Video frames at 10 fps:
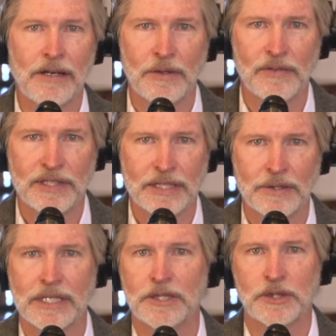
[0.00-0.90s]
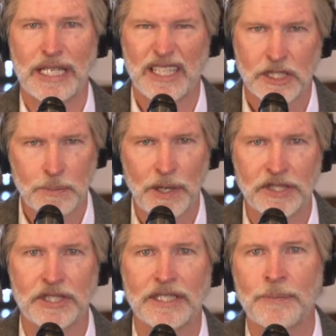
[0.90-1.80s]
all over the hill country, and
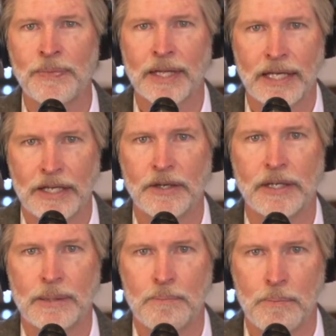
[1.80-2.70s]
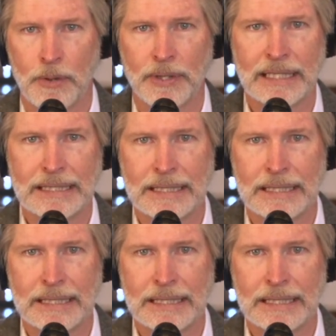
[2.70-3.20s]
especially here in Boerne,